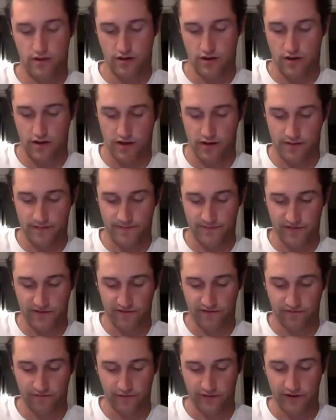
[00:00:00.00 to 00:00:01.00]

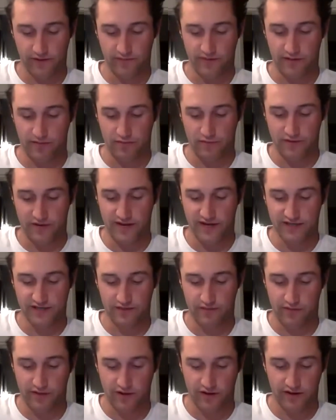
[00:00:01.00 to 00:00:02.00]
of freedom that protects
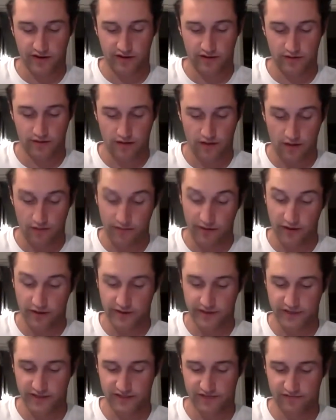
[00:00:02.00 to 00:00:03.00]

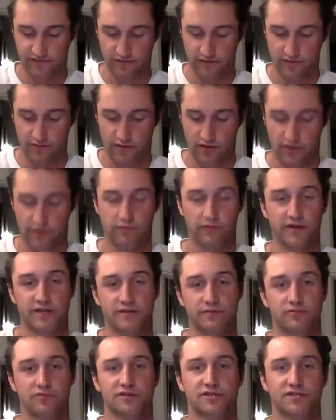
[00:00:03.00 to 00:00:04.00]
Americans from
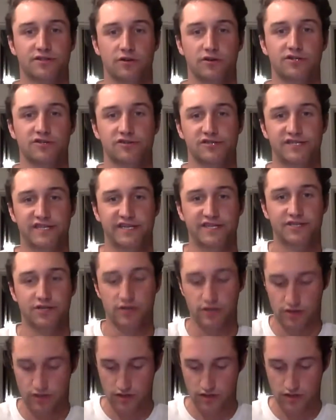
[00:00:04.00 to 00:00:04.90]
unreasonable search or seizure.